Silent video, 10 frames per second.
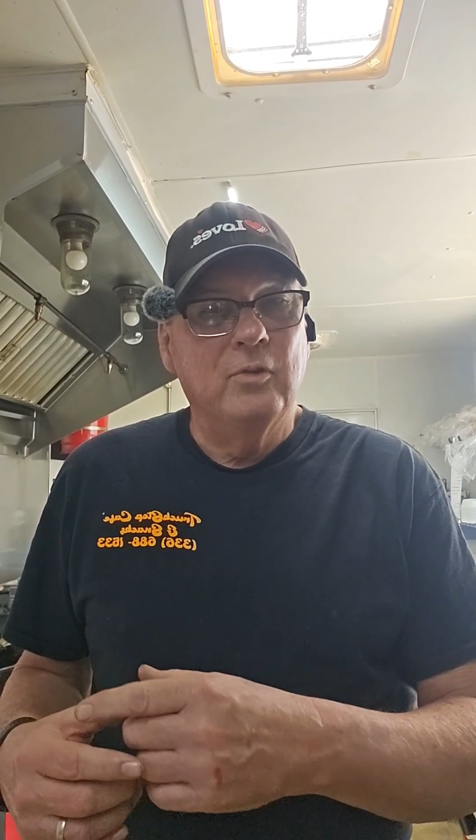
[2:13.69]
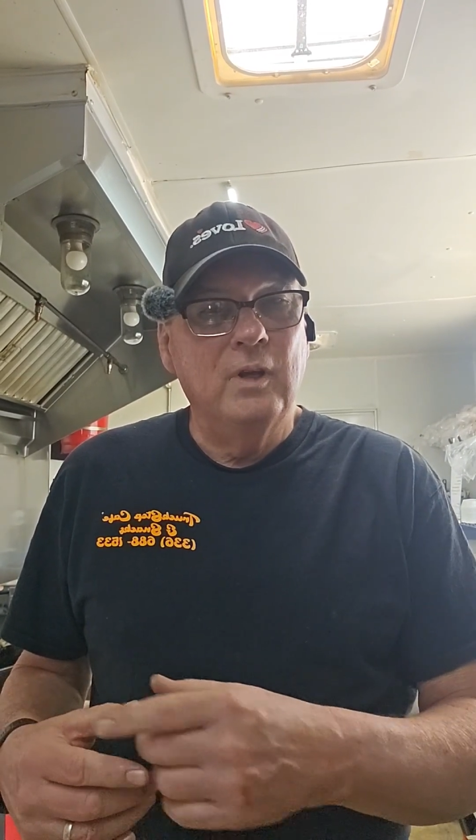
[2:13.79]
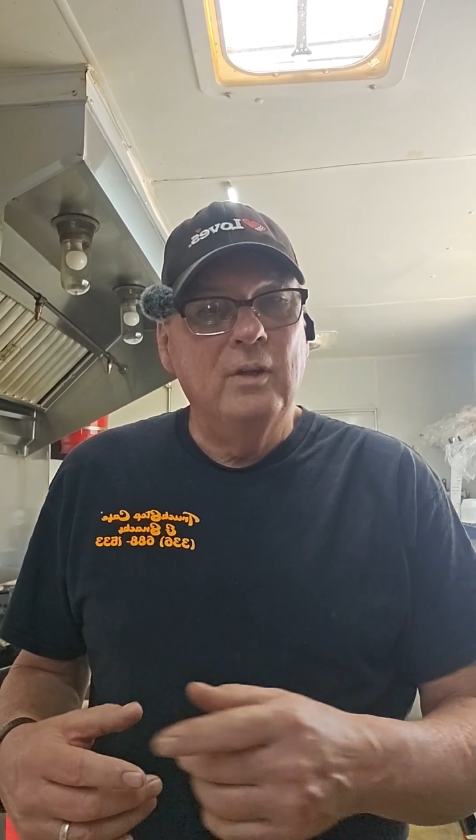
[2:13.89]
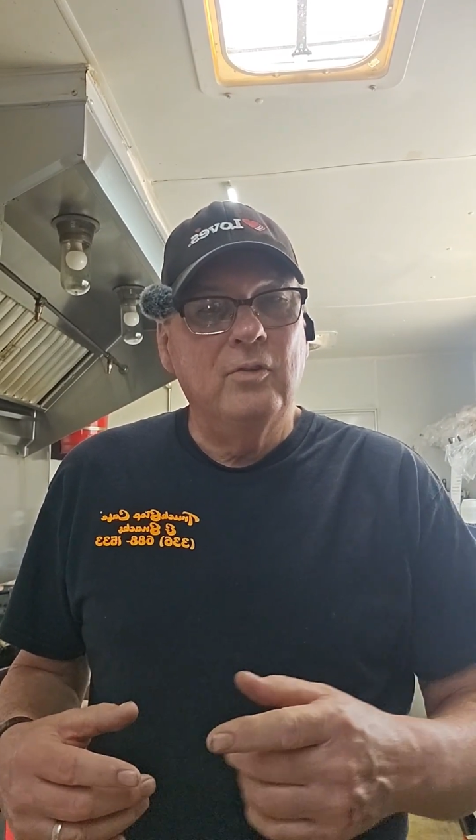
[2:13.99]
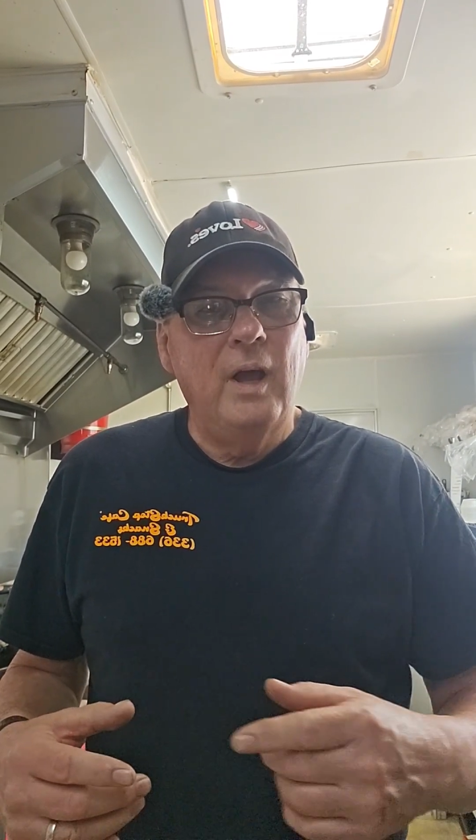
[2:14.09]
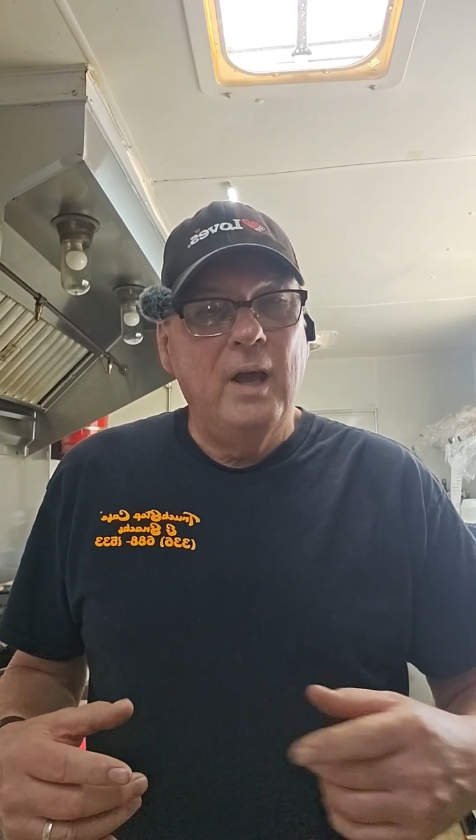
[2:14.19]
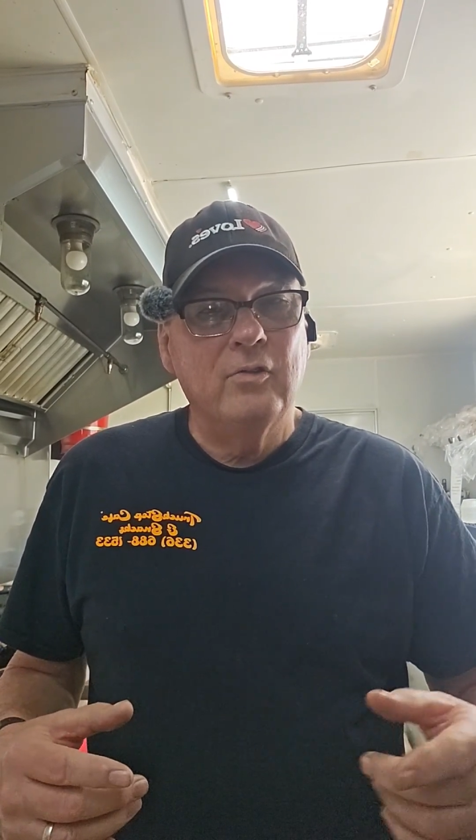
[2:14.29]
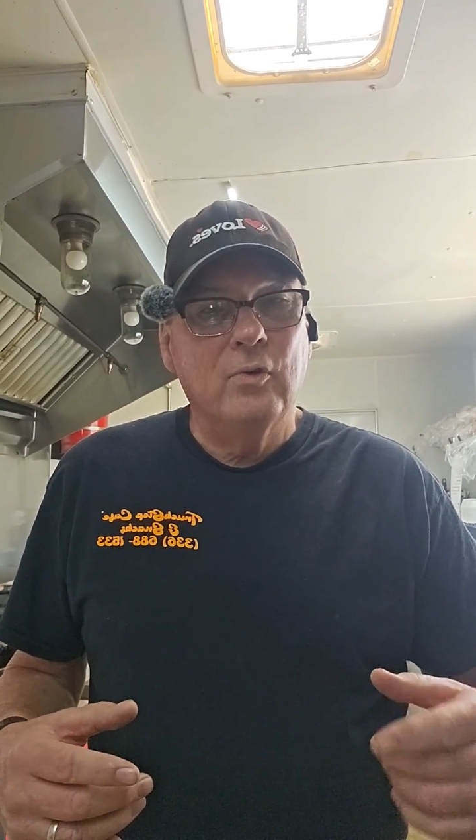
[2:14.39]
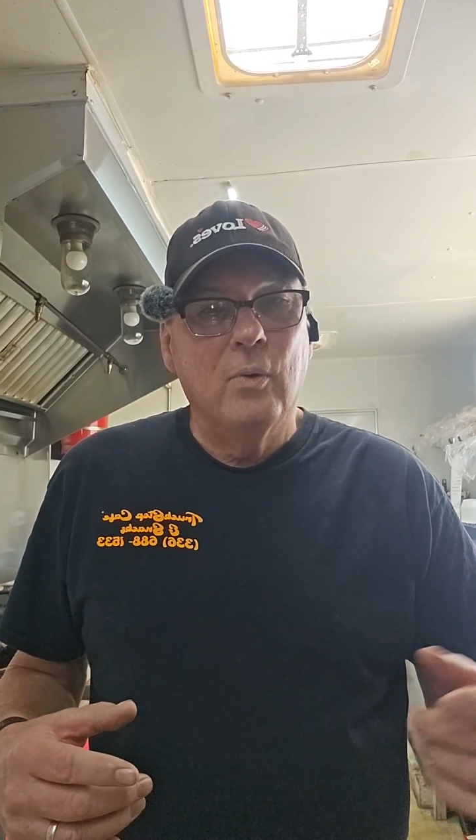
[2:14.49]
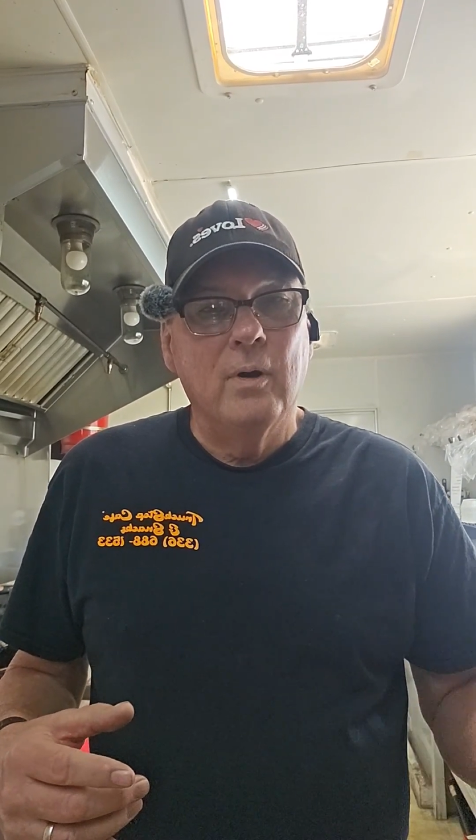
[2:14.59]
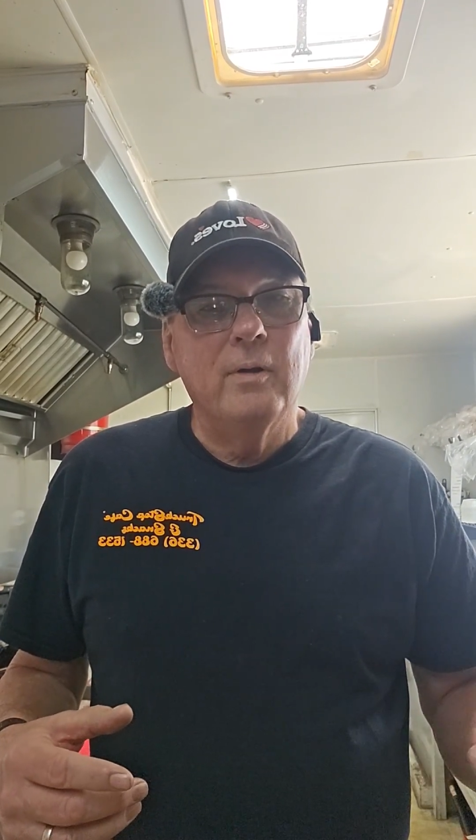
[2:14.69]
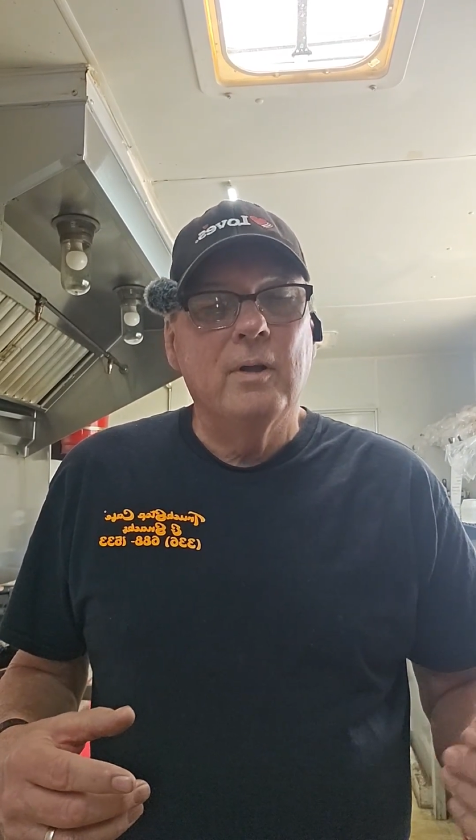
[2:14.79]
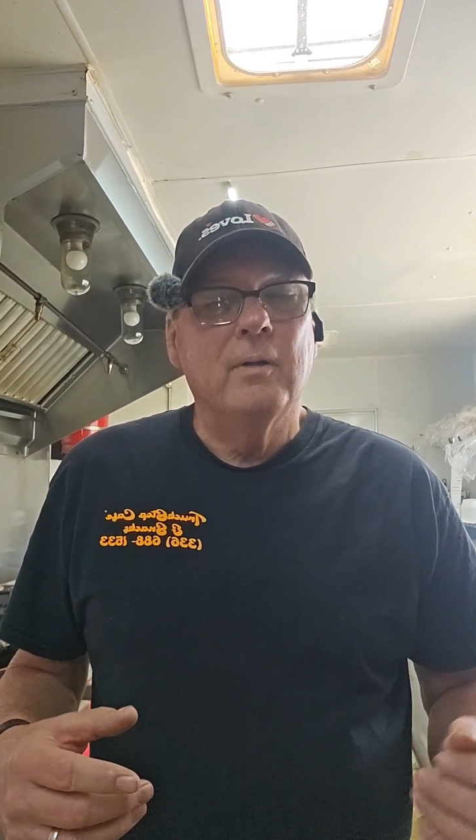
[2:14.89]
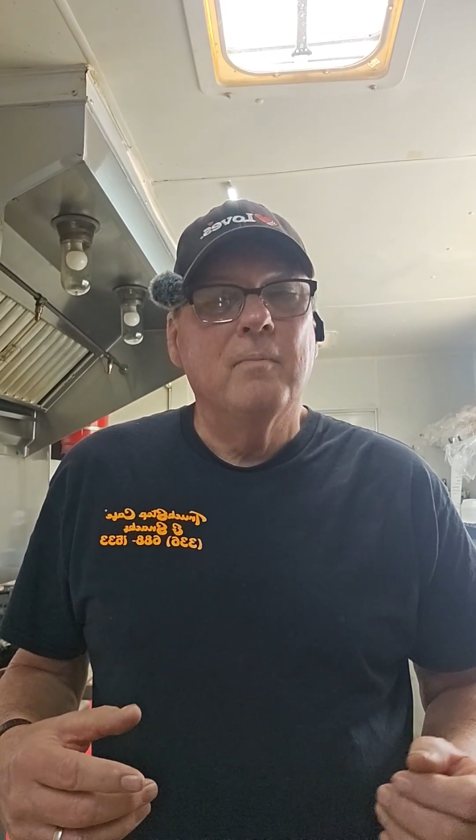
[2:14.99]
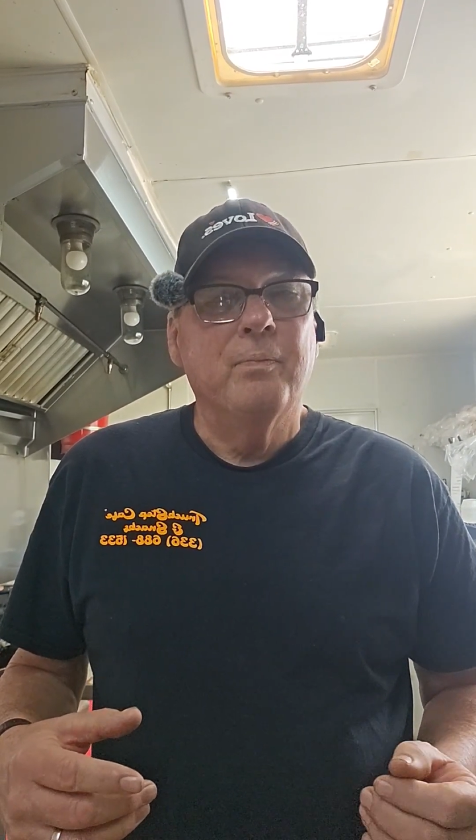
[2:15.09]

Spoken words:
zigzag squirt